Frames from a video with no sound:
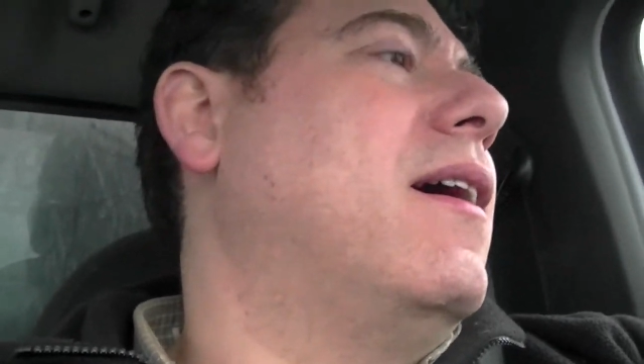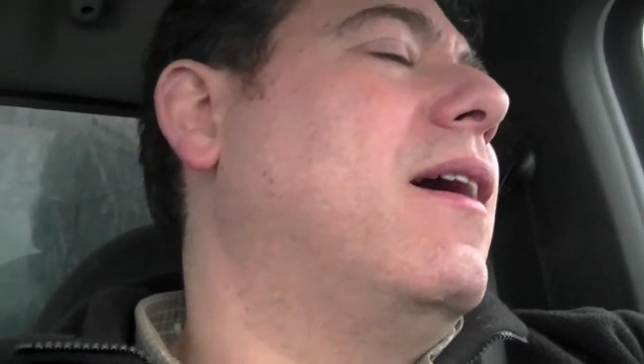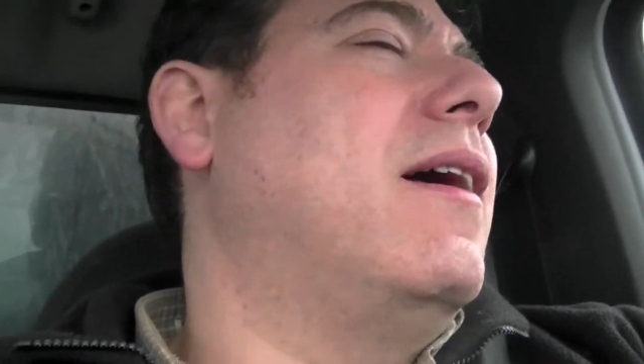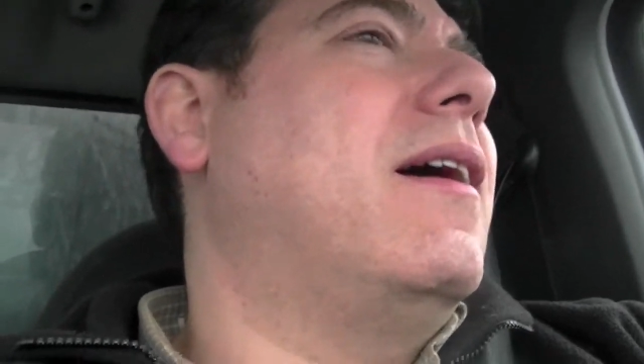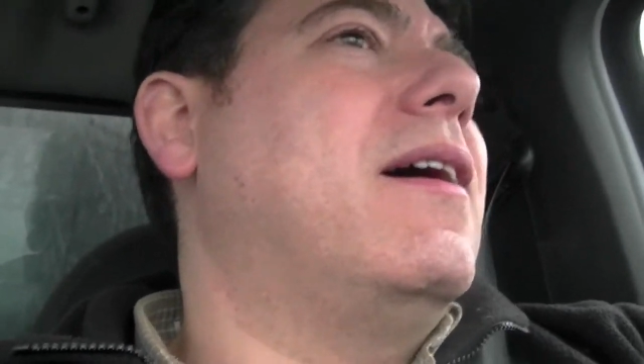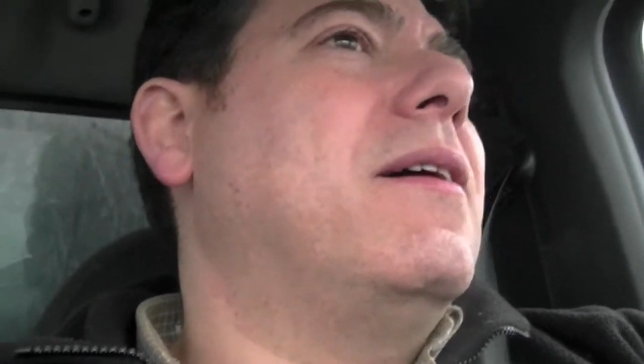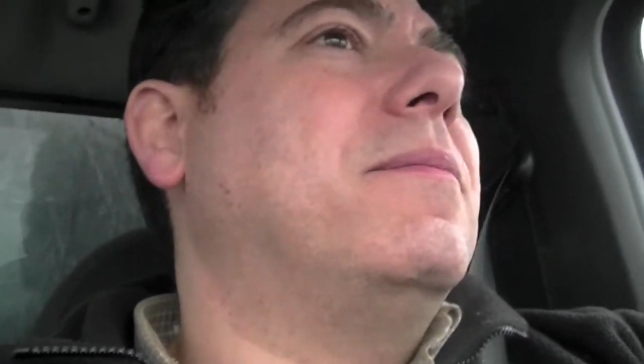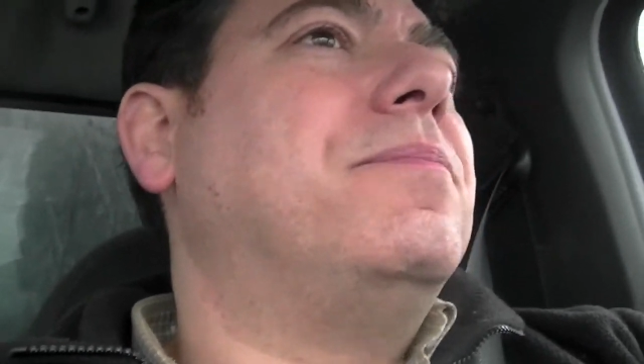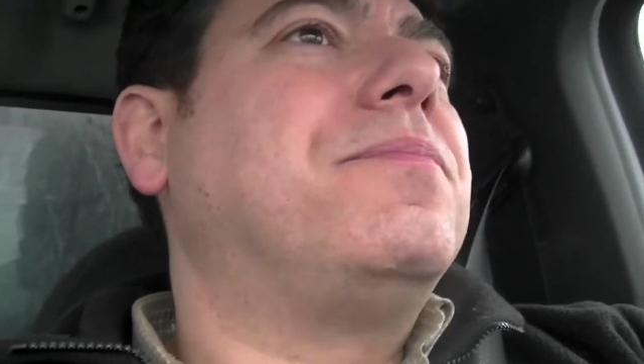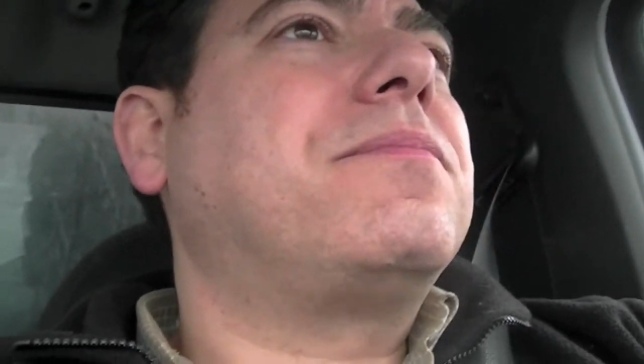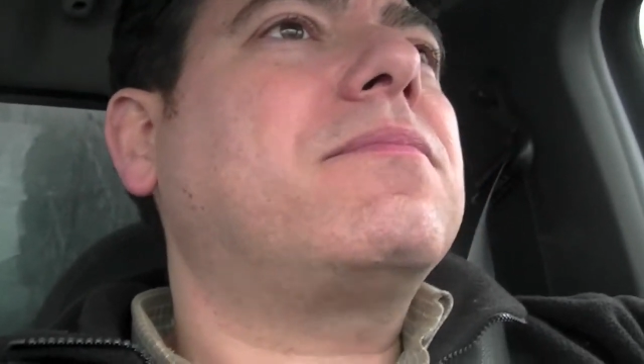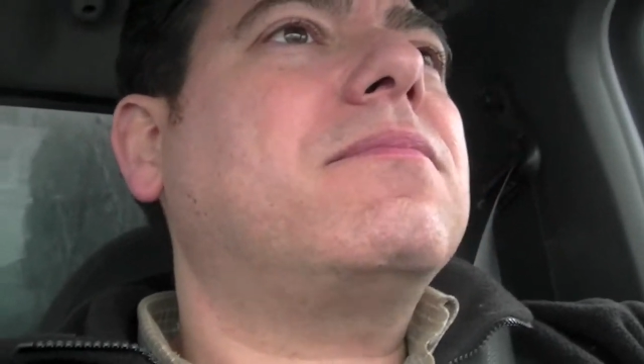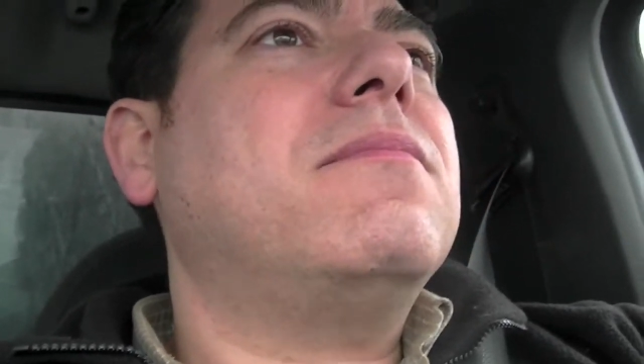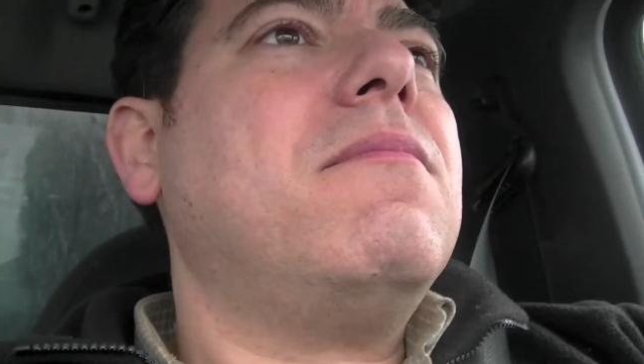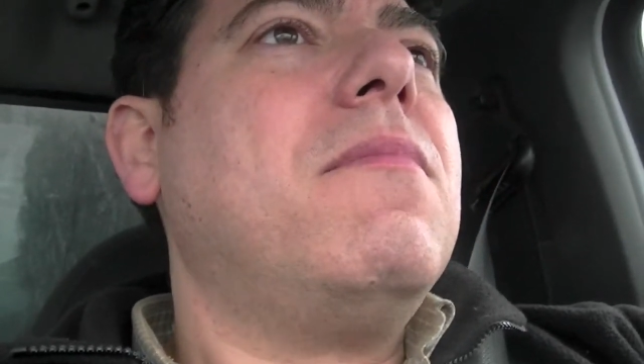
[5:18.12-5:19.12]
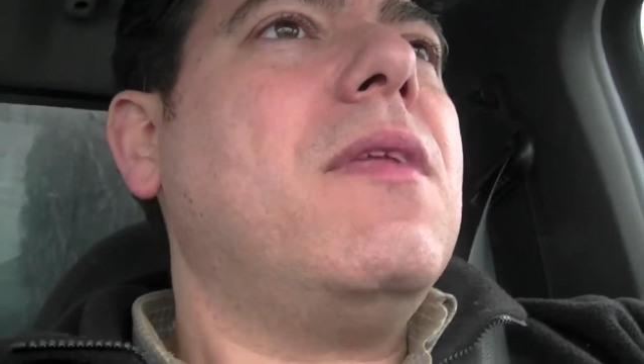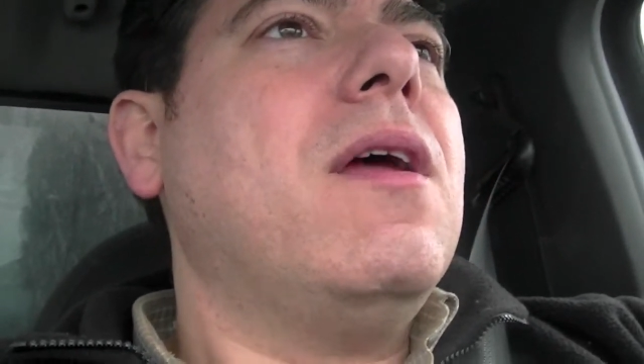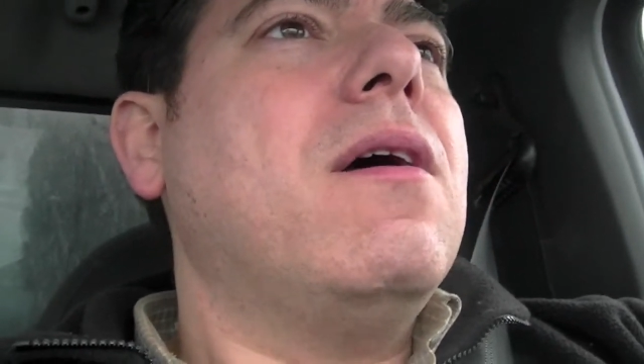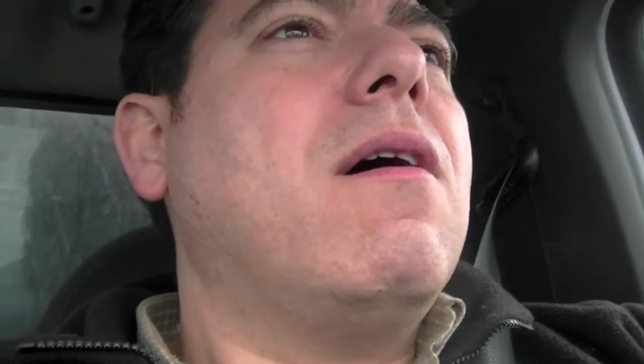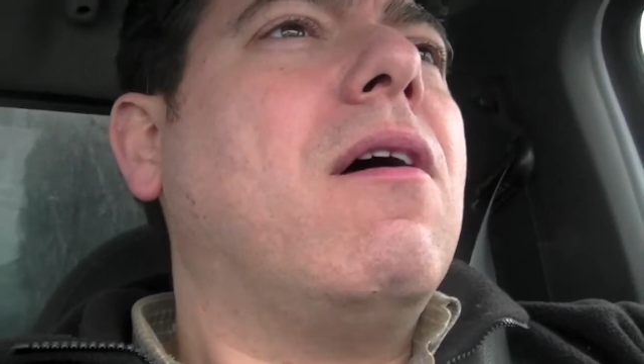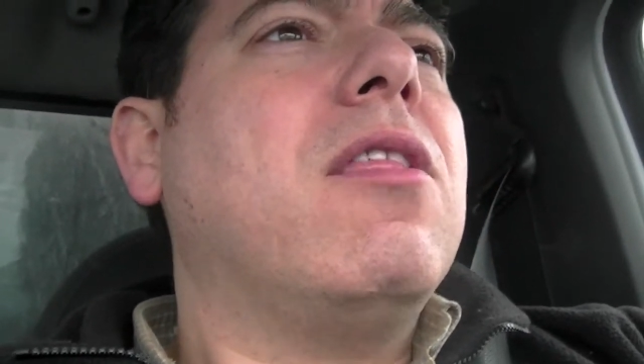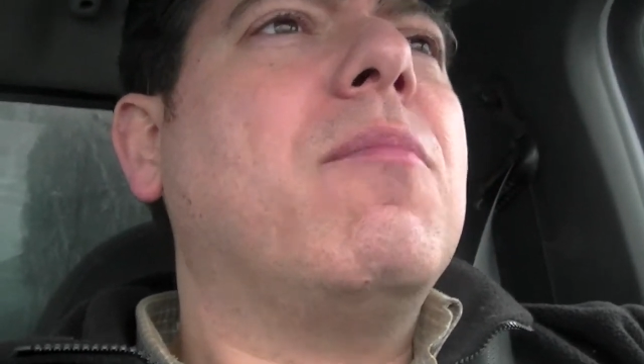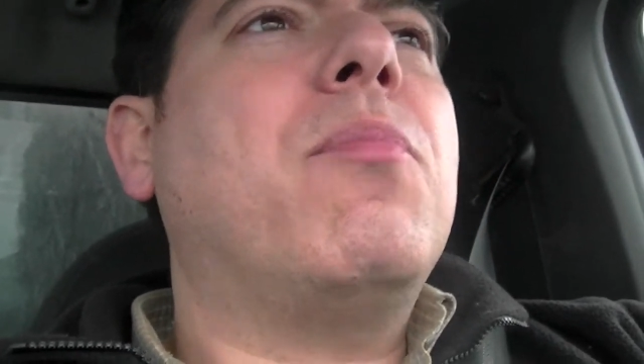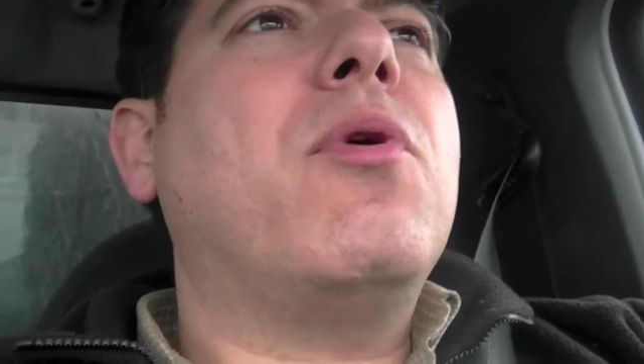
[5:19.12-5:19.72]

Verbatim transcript: Um, all the